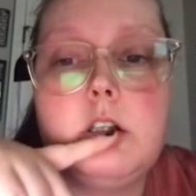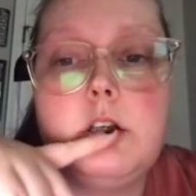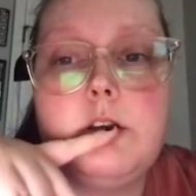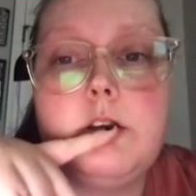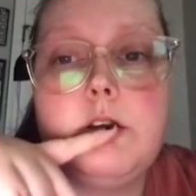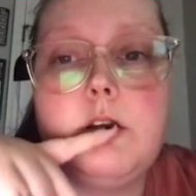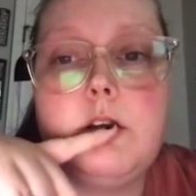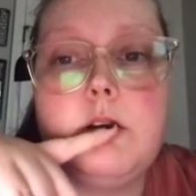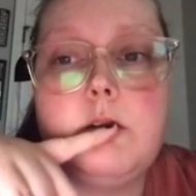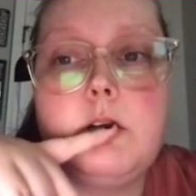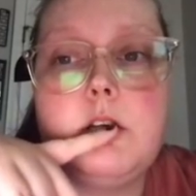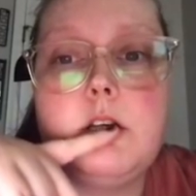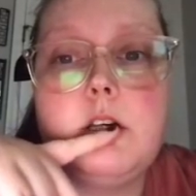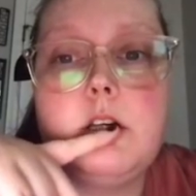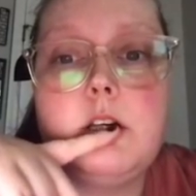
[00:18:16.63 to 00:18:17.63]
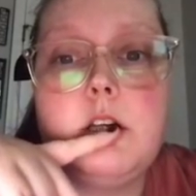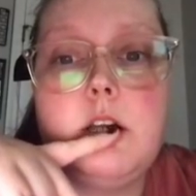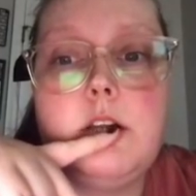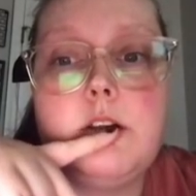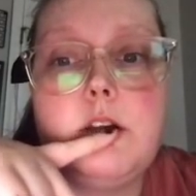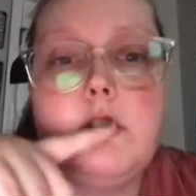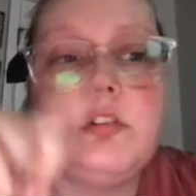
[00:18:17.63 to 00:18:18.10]
So this one
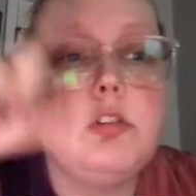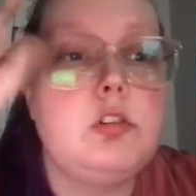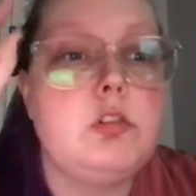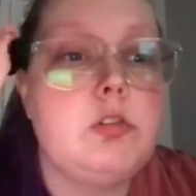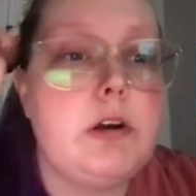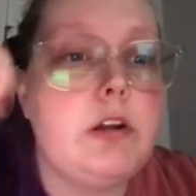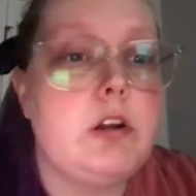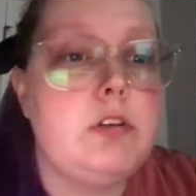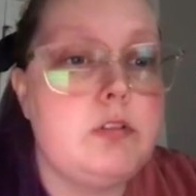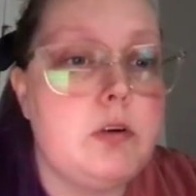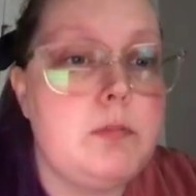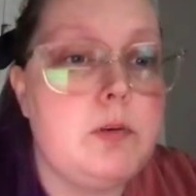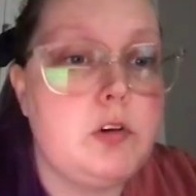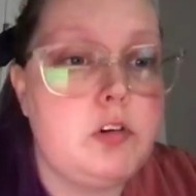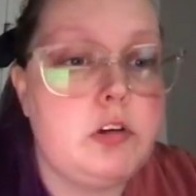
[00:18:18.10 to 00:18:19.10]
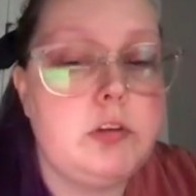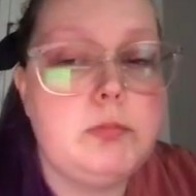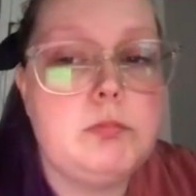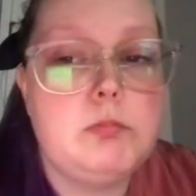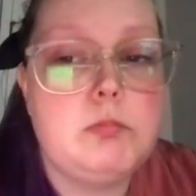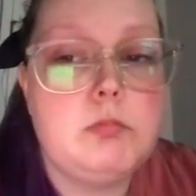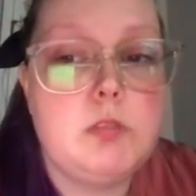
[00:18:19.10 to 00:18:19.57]
I scheduled directly from the group.
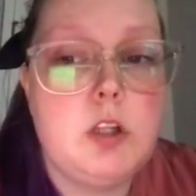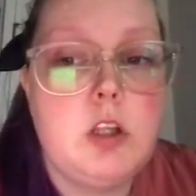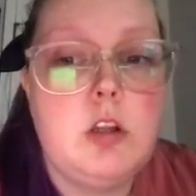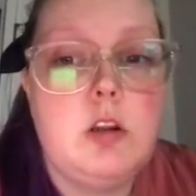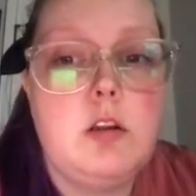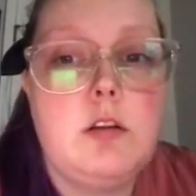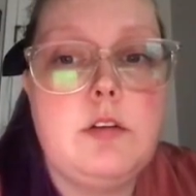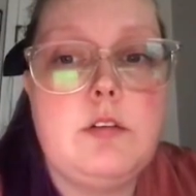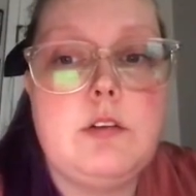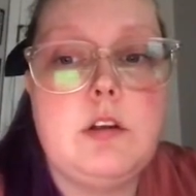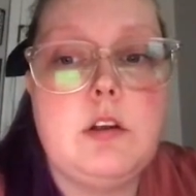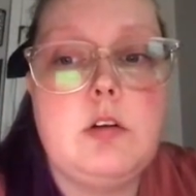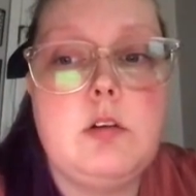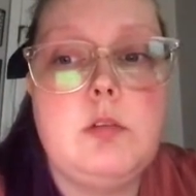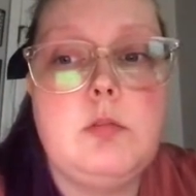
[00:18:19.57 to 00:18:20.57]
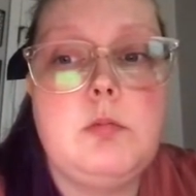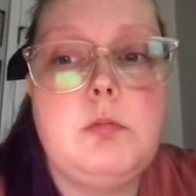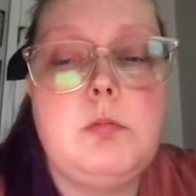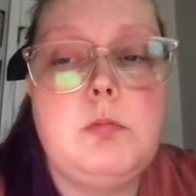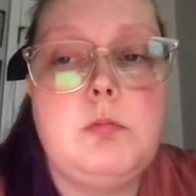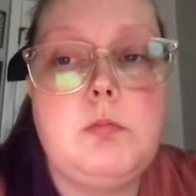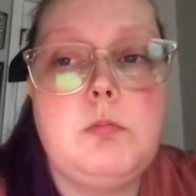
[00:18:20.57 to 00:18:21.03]
So
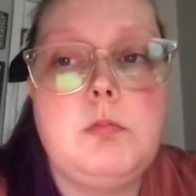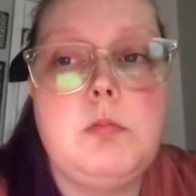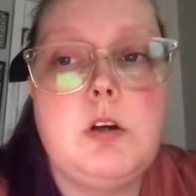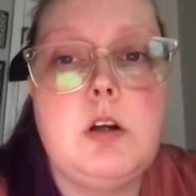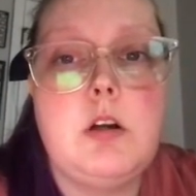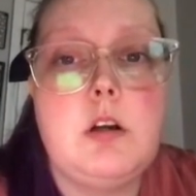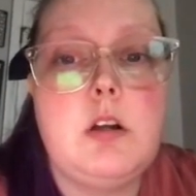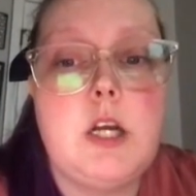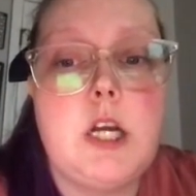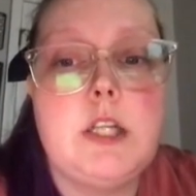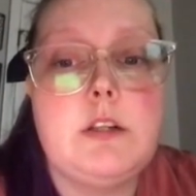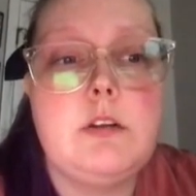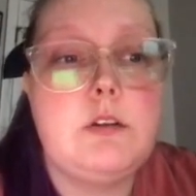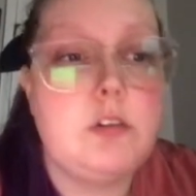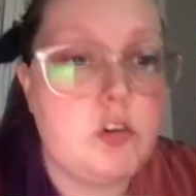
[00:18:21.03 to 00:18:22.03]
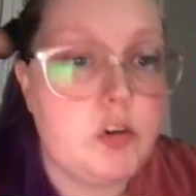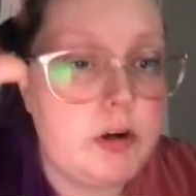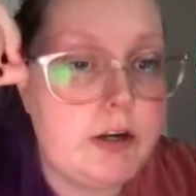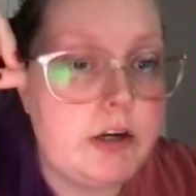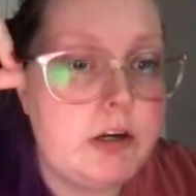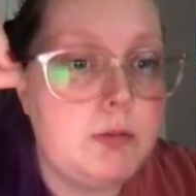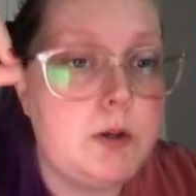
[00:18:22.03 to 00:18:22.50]
I just
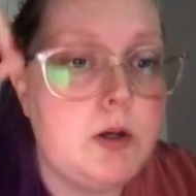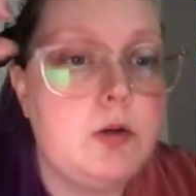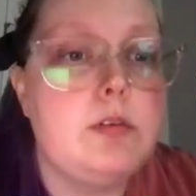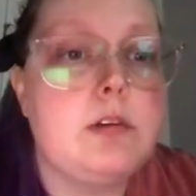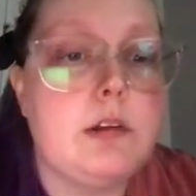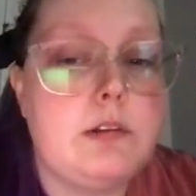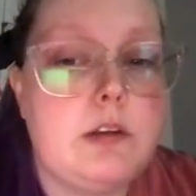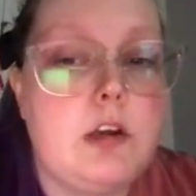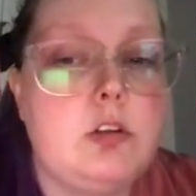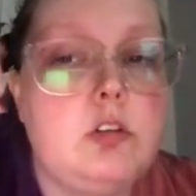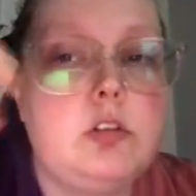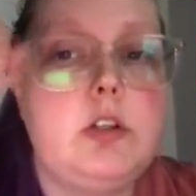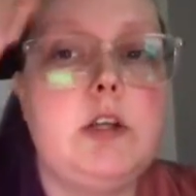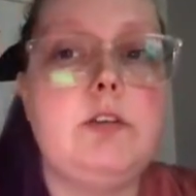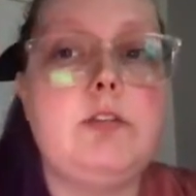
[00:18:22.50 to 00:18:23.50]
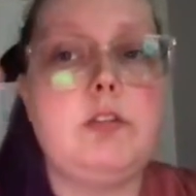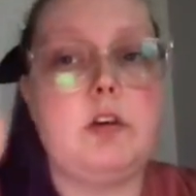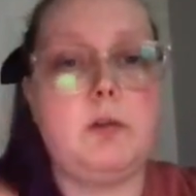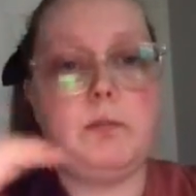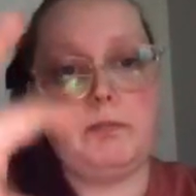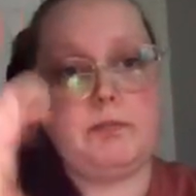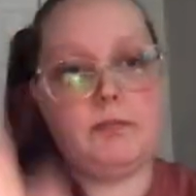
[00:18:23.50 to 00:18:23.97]
created a post and scheduled it
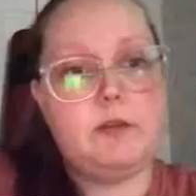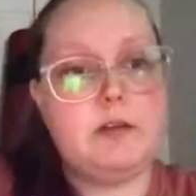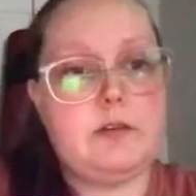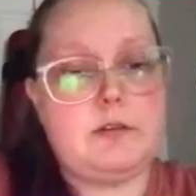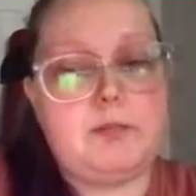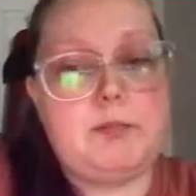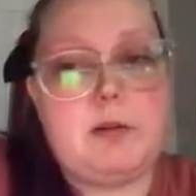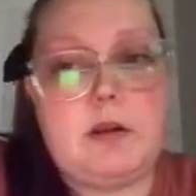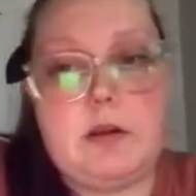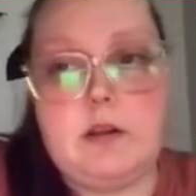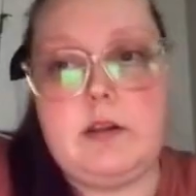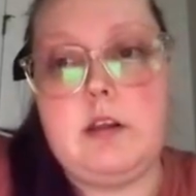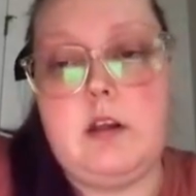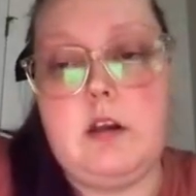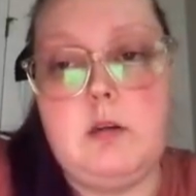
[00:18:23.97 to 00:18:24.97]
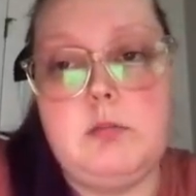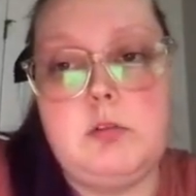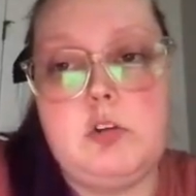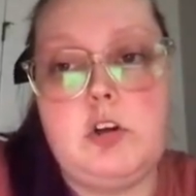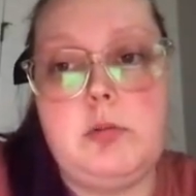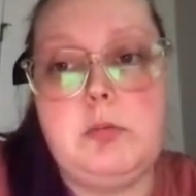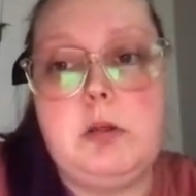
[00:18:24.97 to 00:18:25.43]
from this
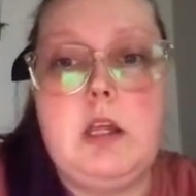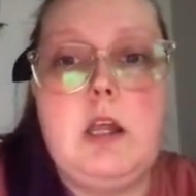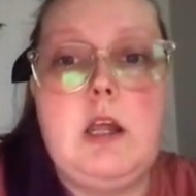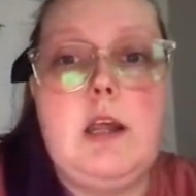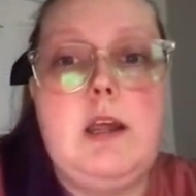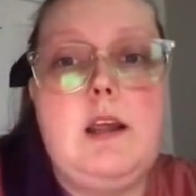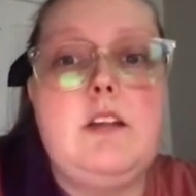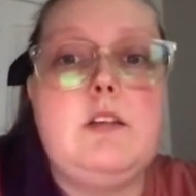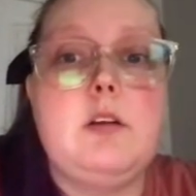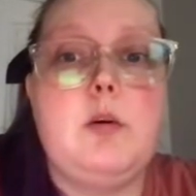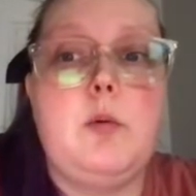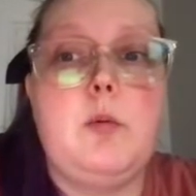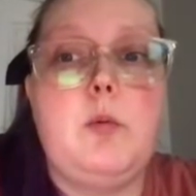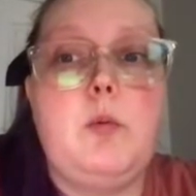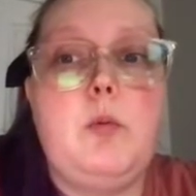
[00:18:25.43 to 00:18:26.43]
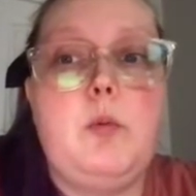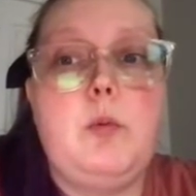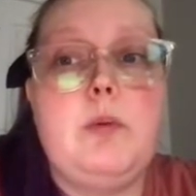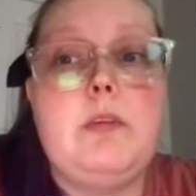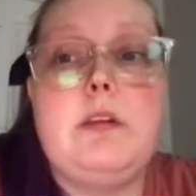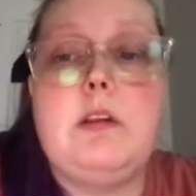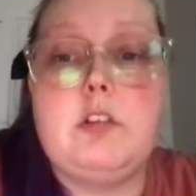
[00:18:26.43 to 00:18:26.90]
group. So
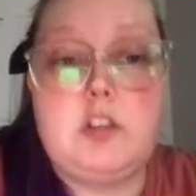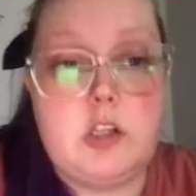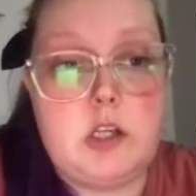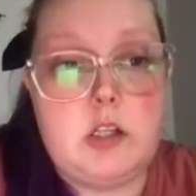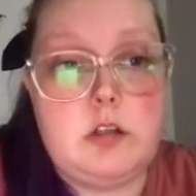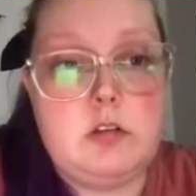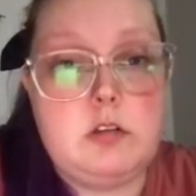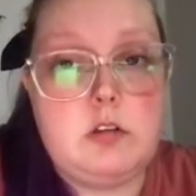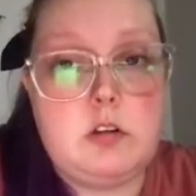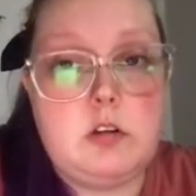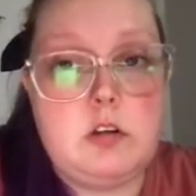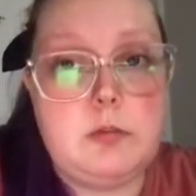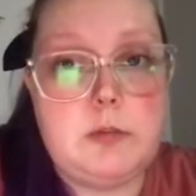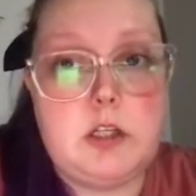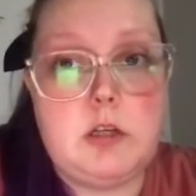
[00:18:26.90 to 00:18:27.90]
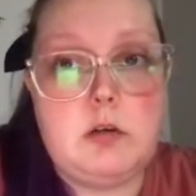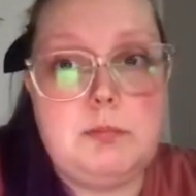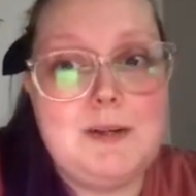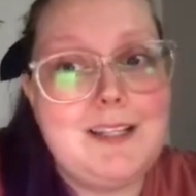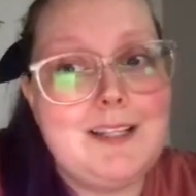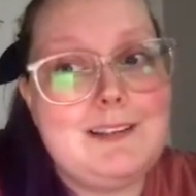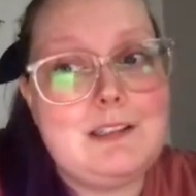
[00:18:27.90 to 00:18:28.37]
when these are done, they'll be done.
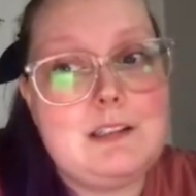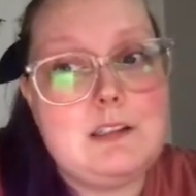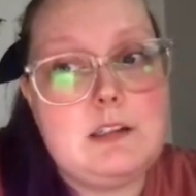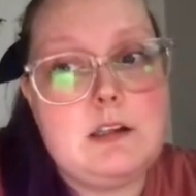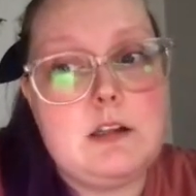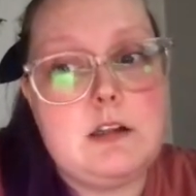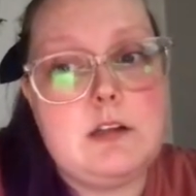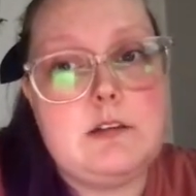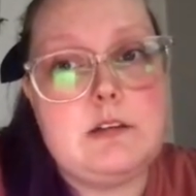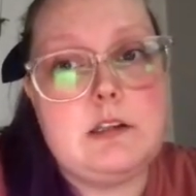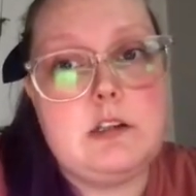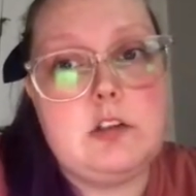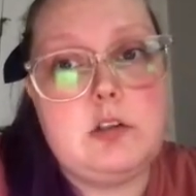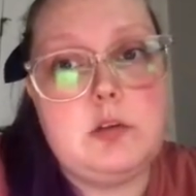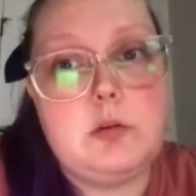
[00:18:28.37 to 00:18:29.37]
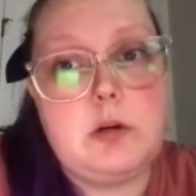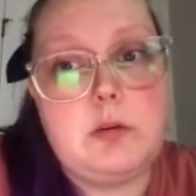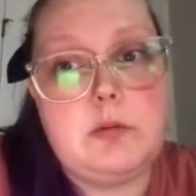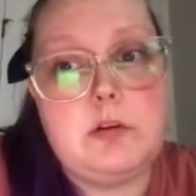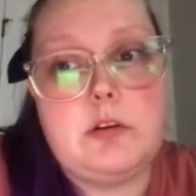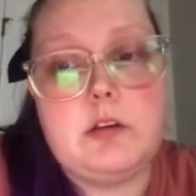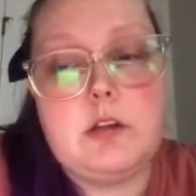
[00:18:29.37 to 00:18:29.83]
But let's see, in 2
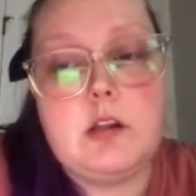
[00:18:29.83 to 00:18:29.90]
hours.